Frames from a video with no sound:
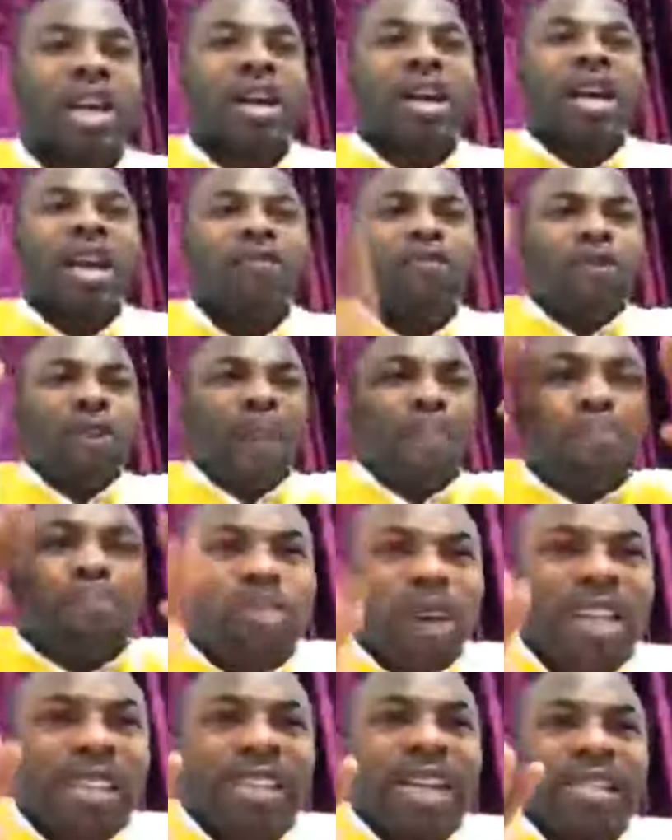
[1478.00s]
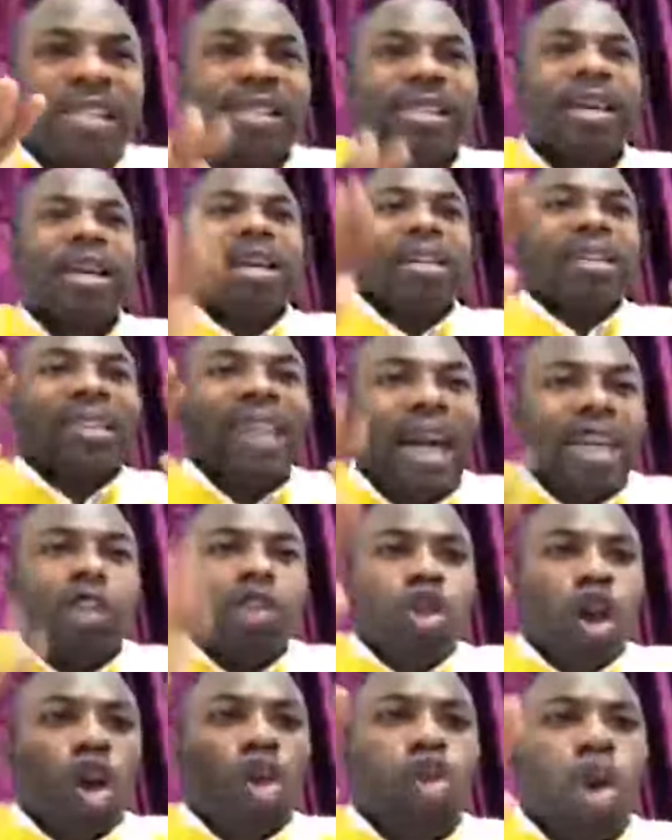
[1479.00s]
If your presence does
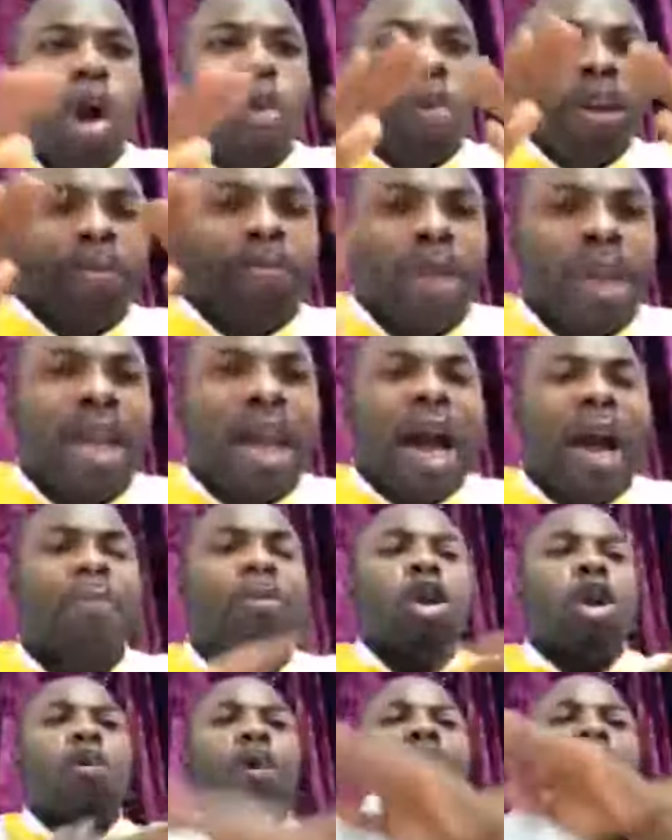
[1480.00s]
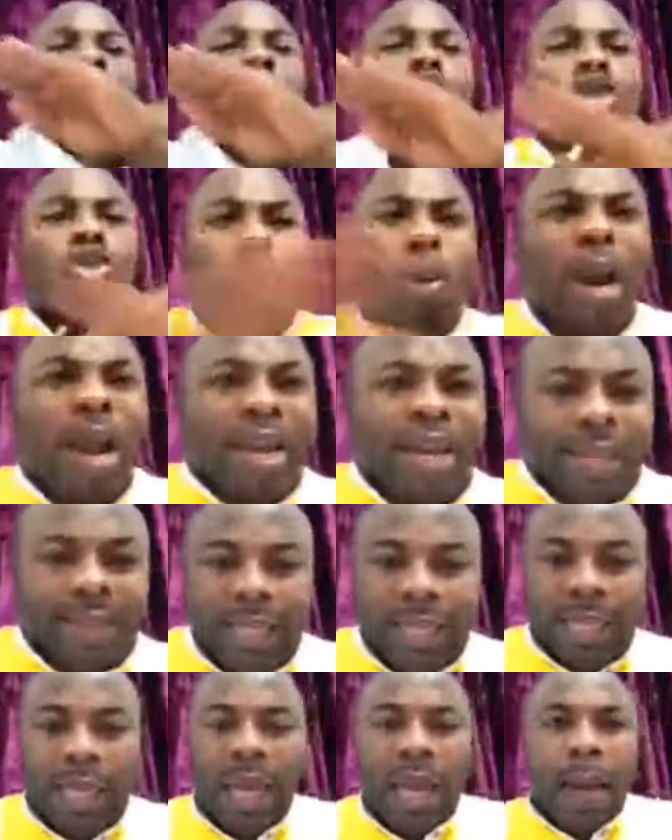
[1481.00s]
not go with me, I'm not going to do
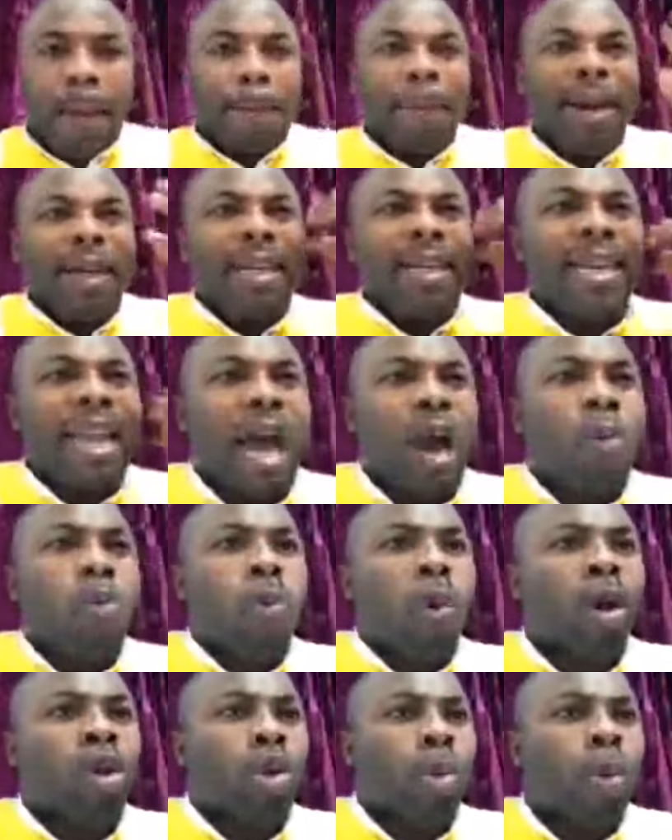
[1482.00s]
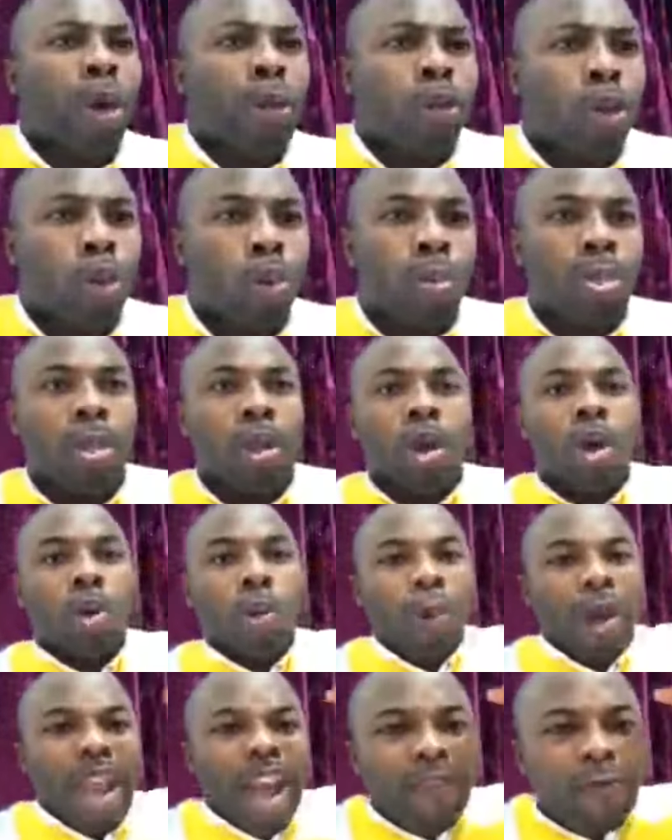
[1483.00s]
anything. But now, what do we do?
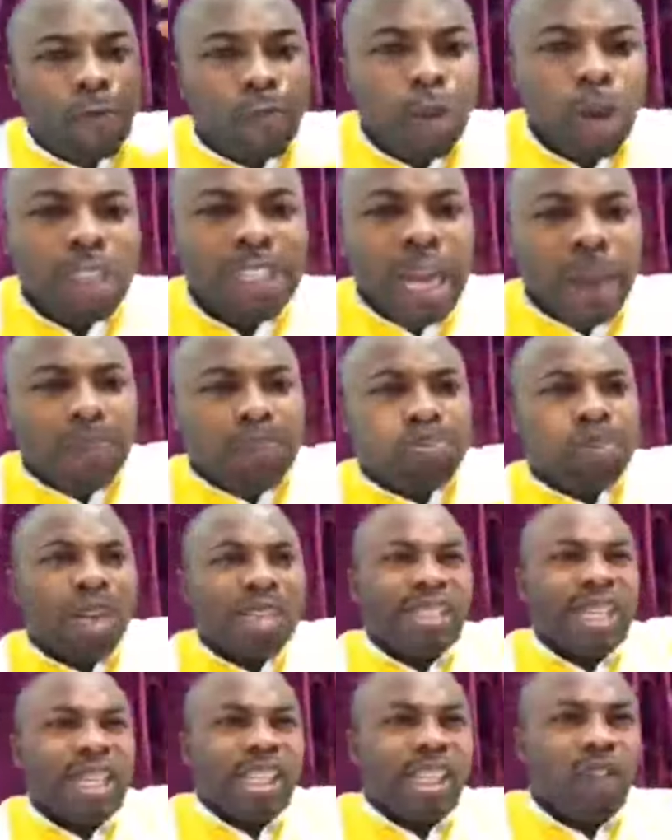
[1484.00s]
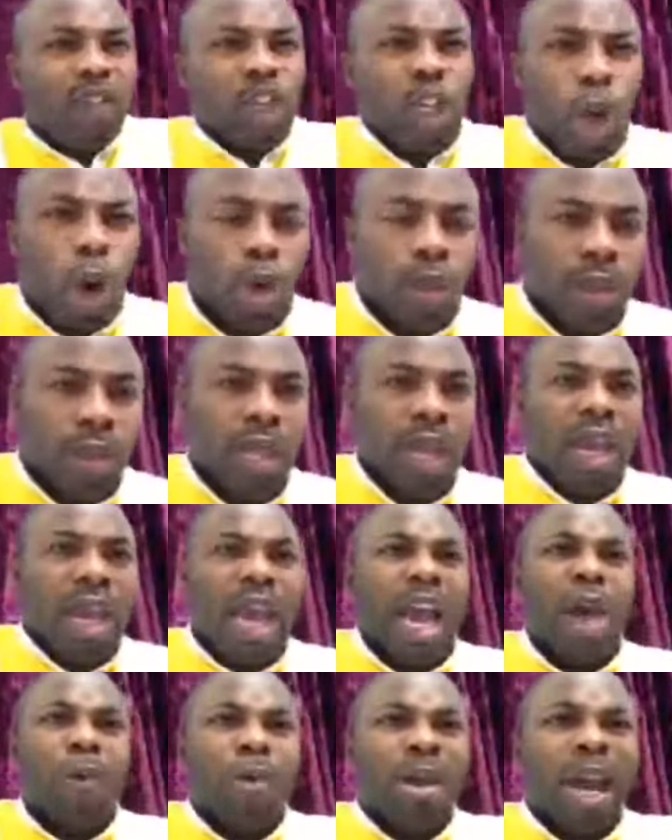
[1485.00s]
we have put the presence of God
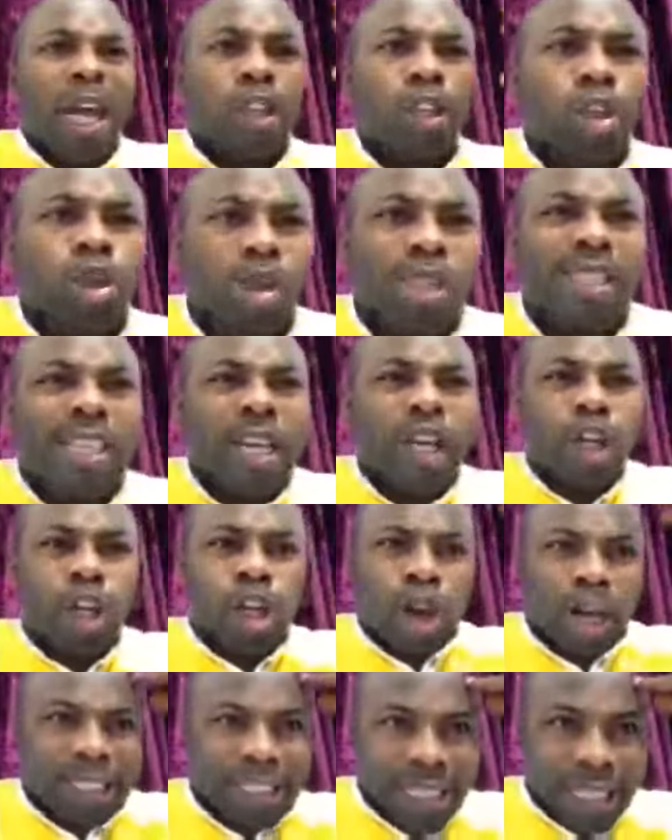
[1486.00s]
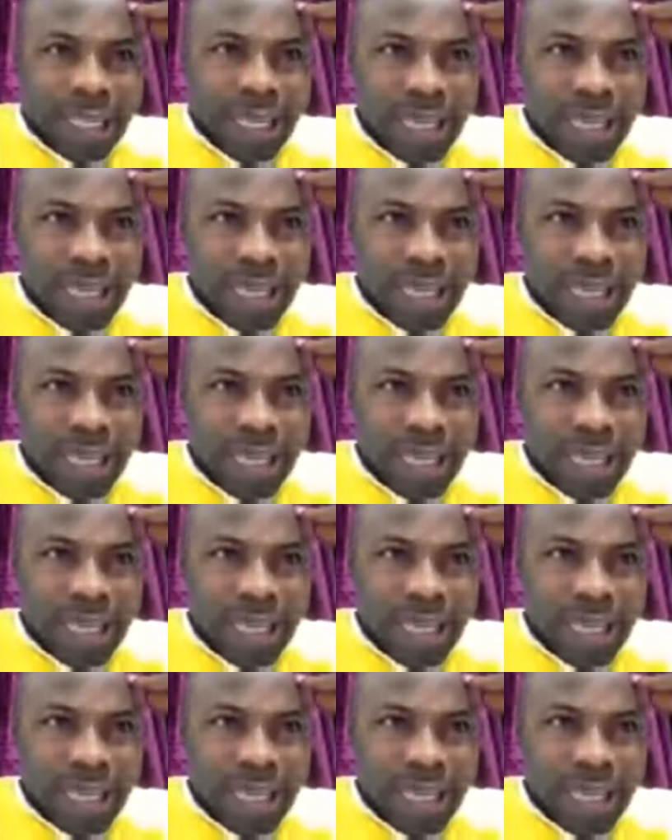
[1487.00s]
and we are using logic,